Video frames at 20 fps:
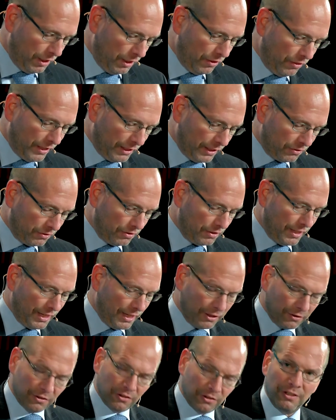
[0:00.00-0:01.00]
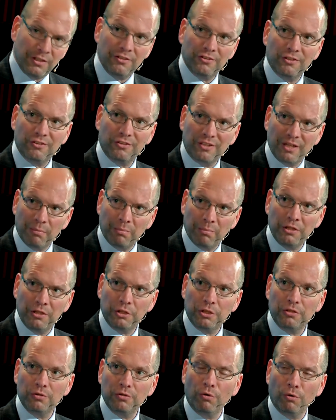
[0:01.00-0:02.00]
that entities
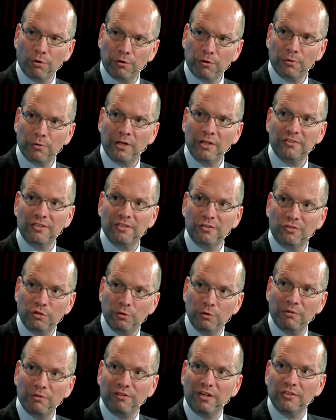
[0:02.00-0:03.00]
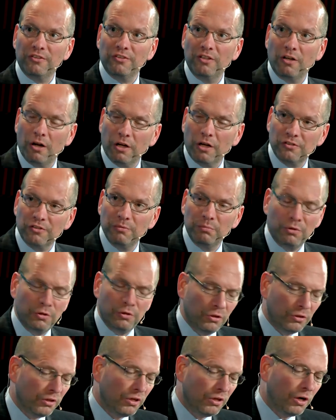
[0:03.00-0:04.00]
established, authorized, and supervised in
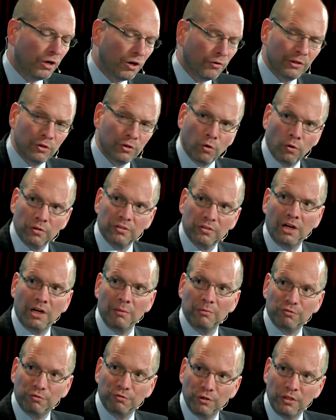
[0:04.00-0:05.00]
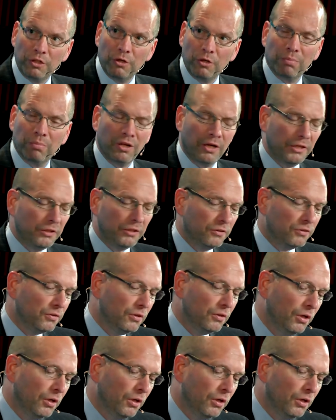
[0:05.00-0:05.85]
Luxembourg are at all times fully compliant